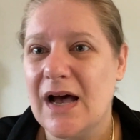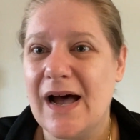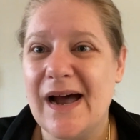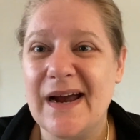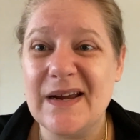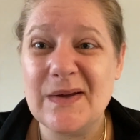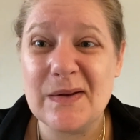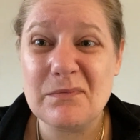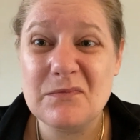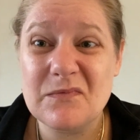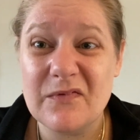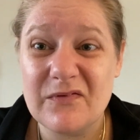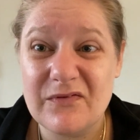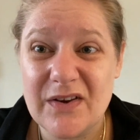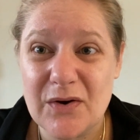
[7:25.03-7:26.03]
I am
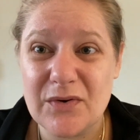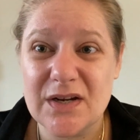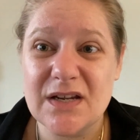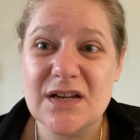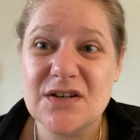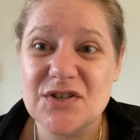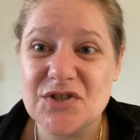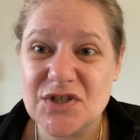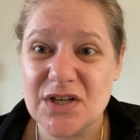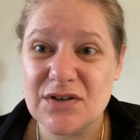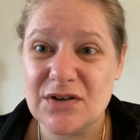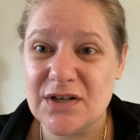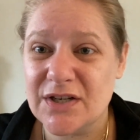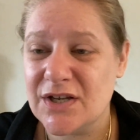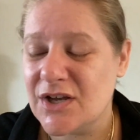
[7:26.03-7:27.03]
very
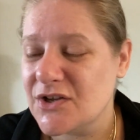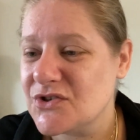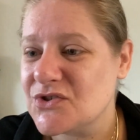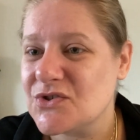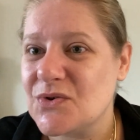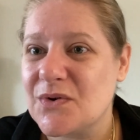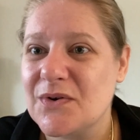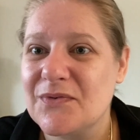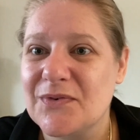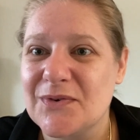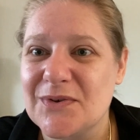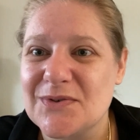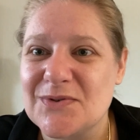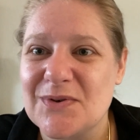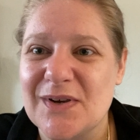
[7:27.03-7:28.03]
genuinely sorry for
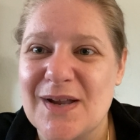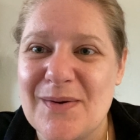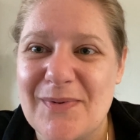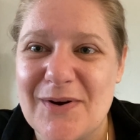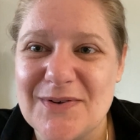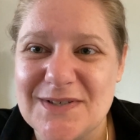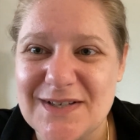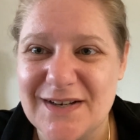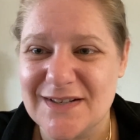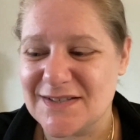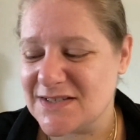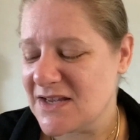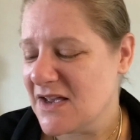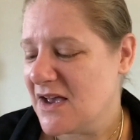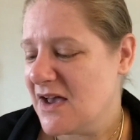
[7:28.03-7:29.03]
not talking about
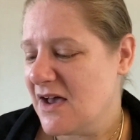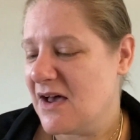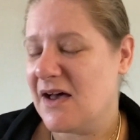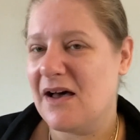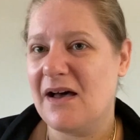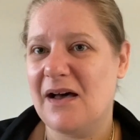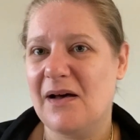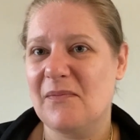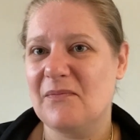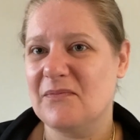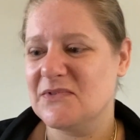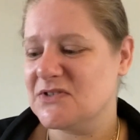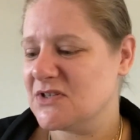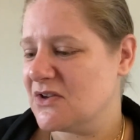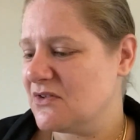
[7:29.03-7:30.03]
yarns.
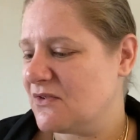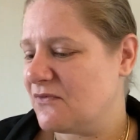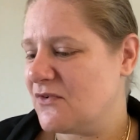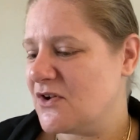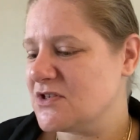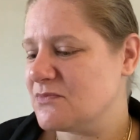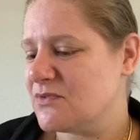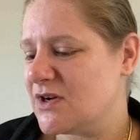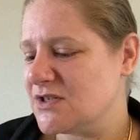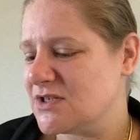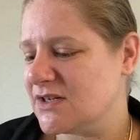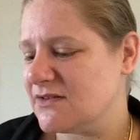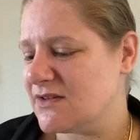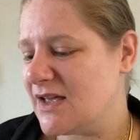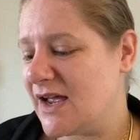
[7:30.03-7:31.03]
So the first
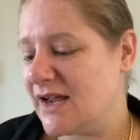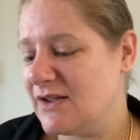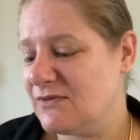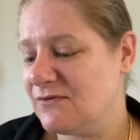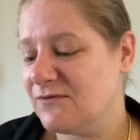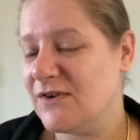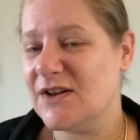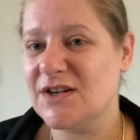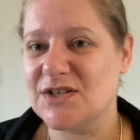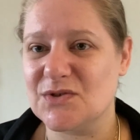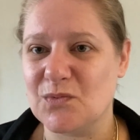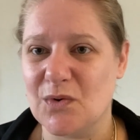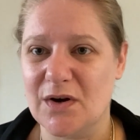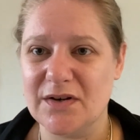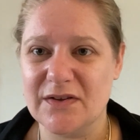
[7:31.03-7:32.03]
project, I
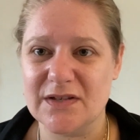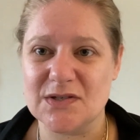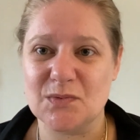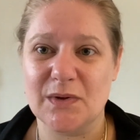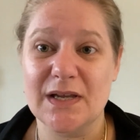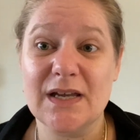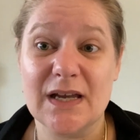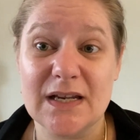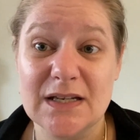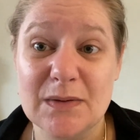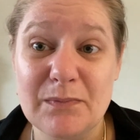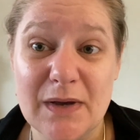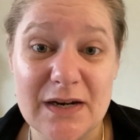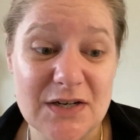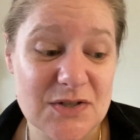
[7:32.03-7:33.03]
finished one this week. I did
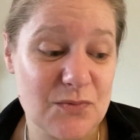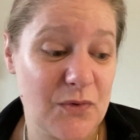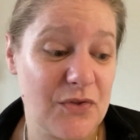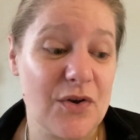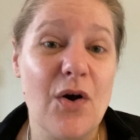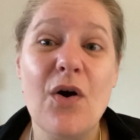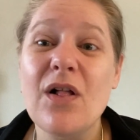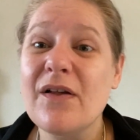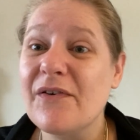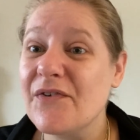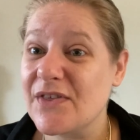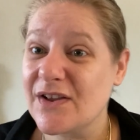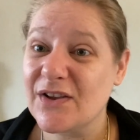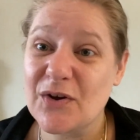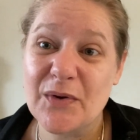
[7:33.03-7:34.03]
manage with all
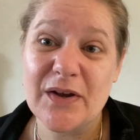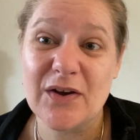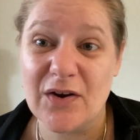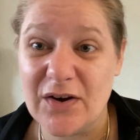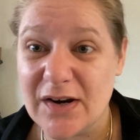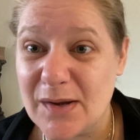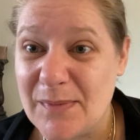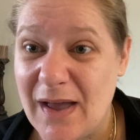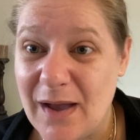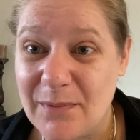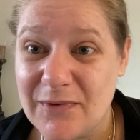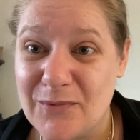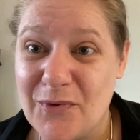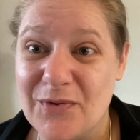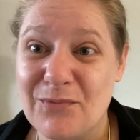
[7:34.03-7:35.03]
everything going on. I'm
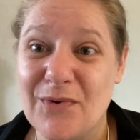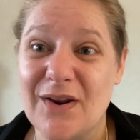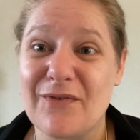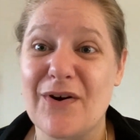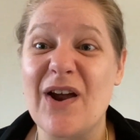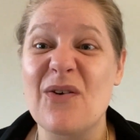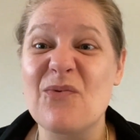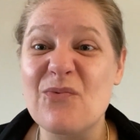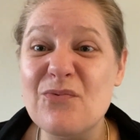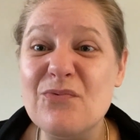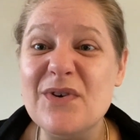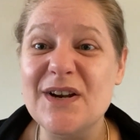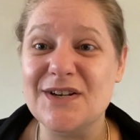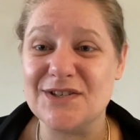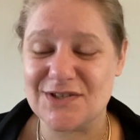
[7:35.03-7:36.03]
happy with whatever I
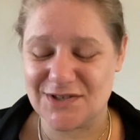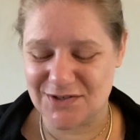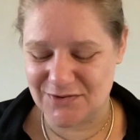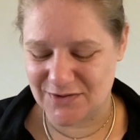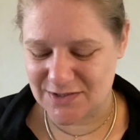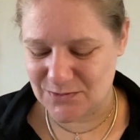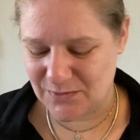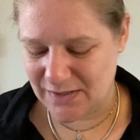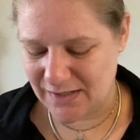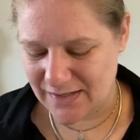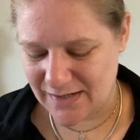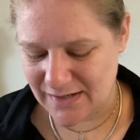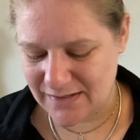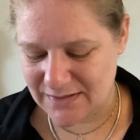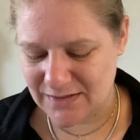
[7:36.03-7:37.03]
reached to do this week.
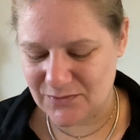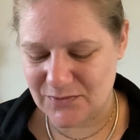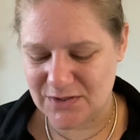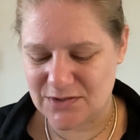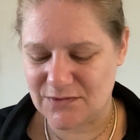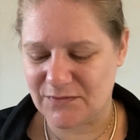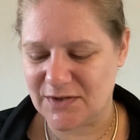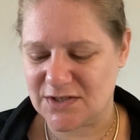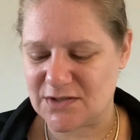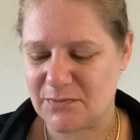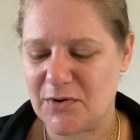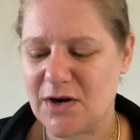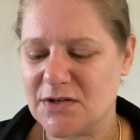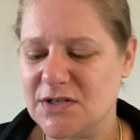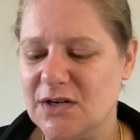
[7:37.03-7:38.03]
And I did reach to finish a
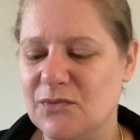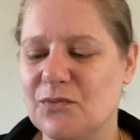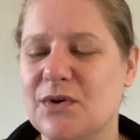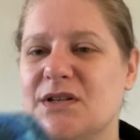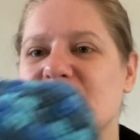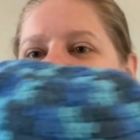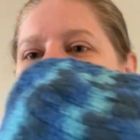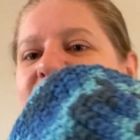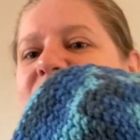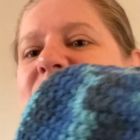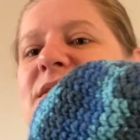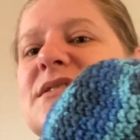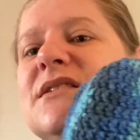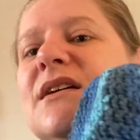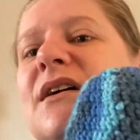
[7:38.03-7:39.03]
project, which
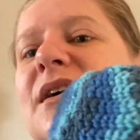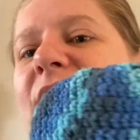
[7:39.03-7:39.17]
is